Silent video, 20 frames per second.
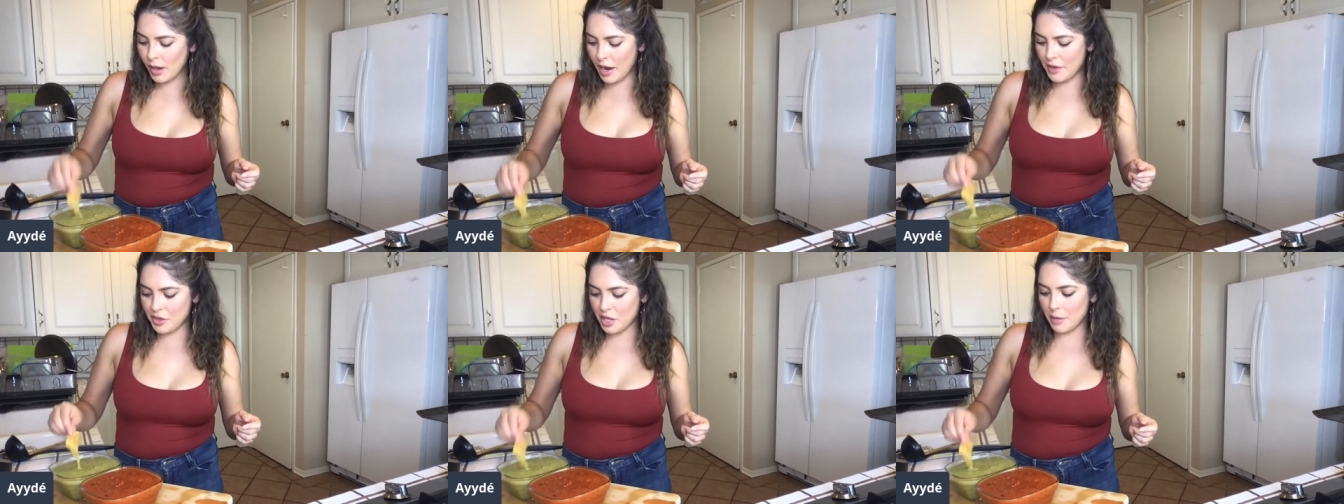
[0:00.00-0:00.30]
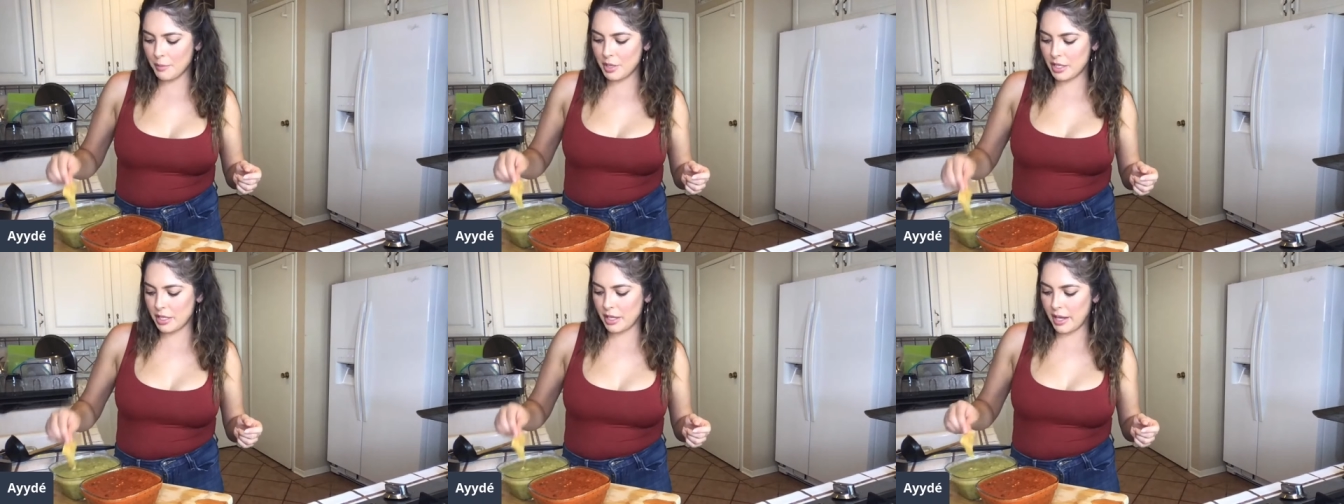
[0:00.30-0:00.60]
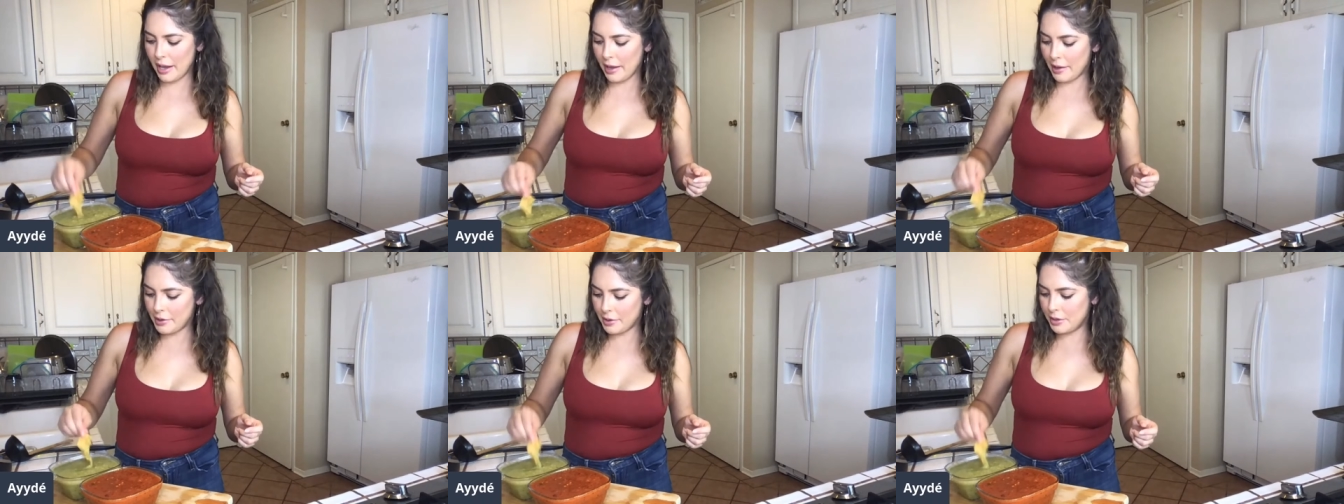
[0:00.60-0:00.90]
I think I'm gonna
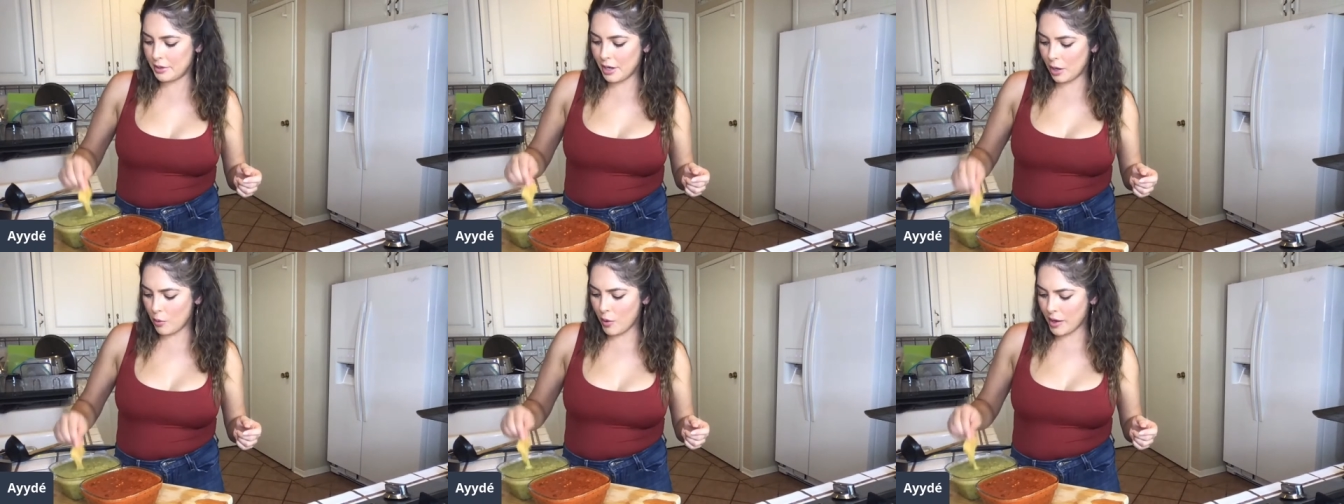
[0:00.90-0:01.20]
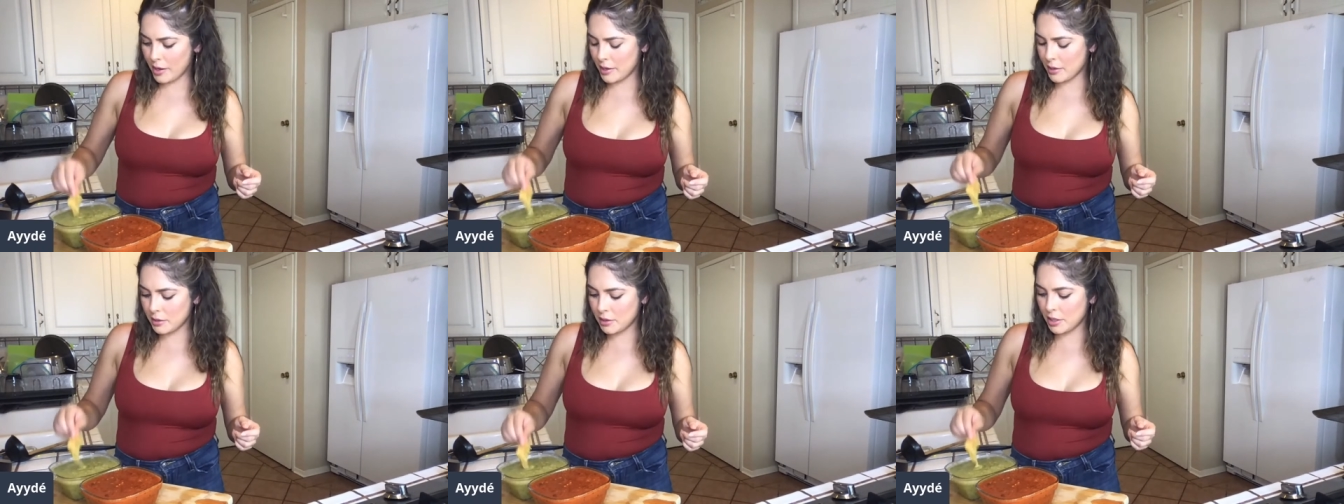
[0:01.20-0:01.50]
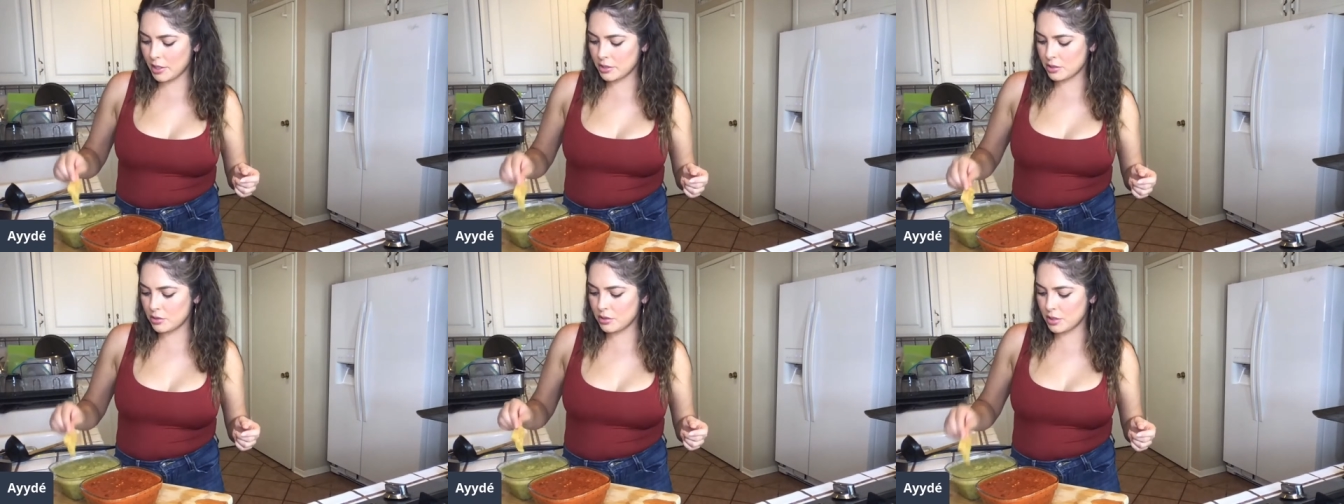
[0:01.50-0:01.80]
add an
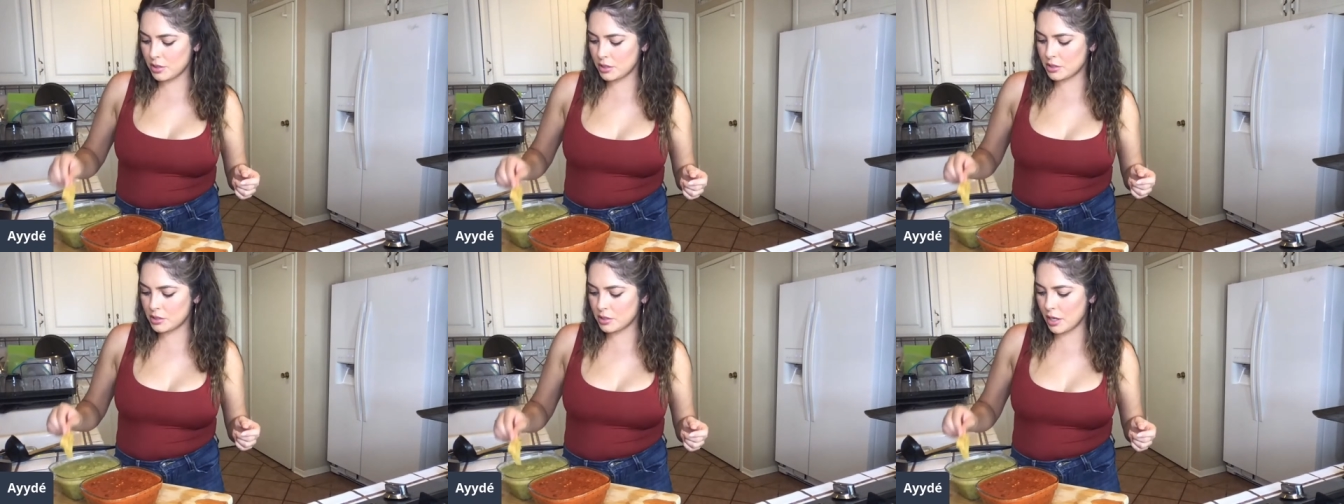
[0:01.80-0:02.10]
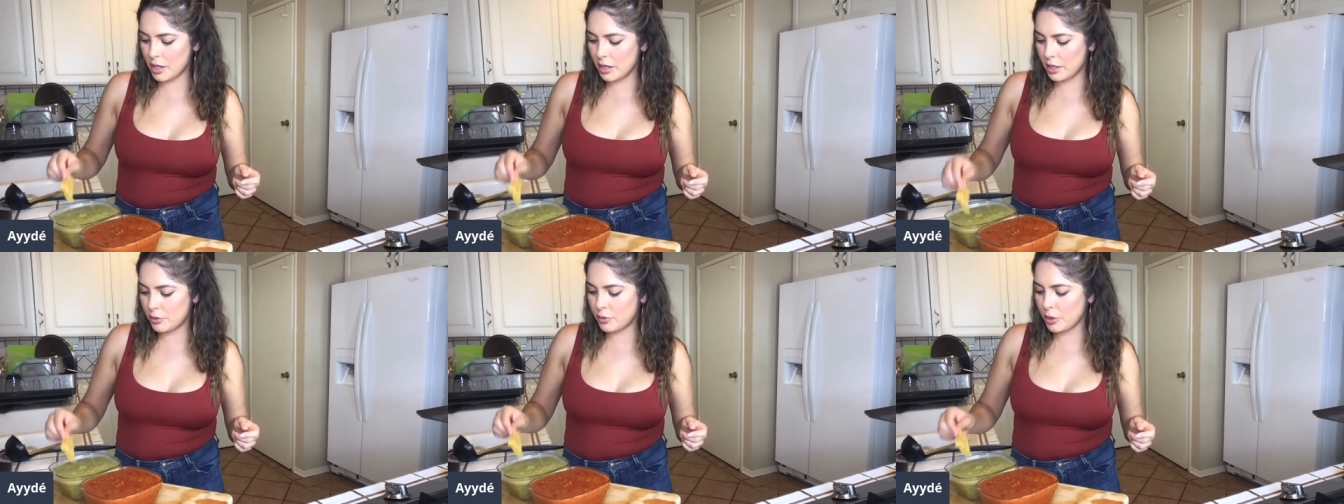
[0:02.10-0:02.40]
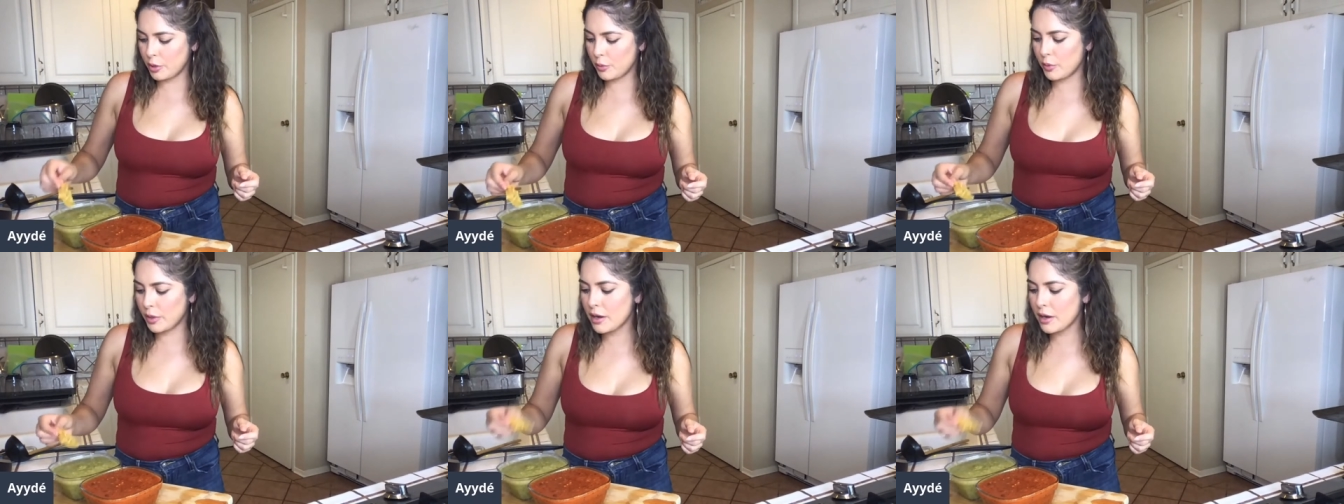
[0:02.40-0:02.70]
aguacate to this uh,
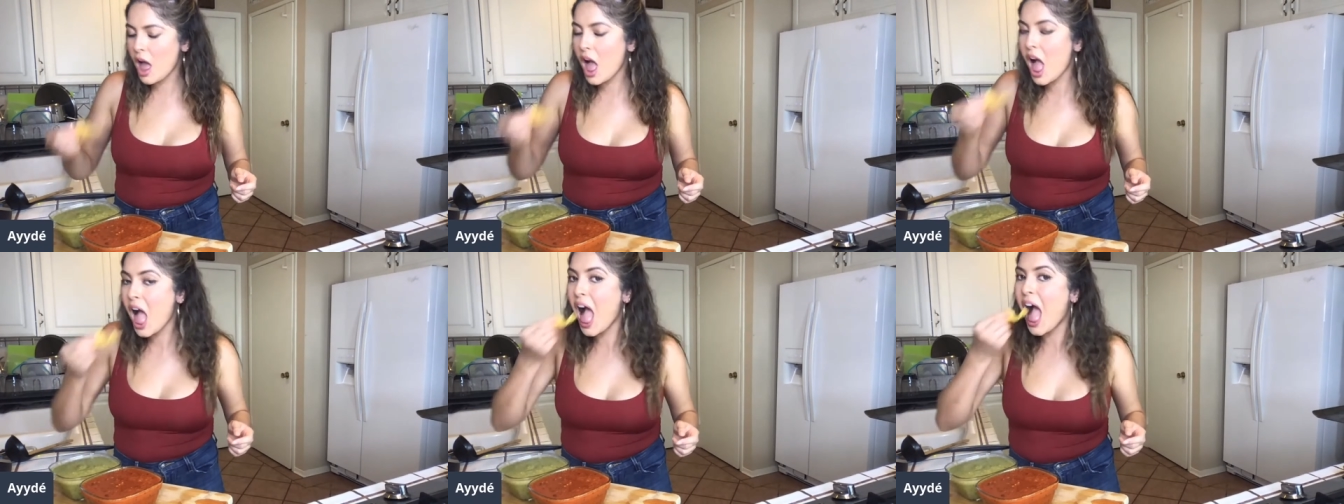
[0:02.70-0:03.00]
green one.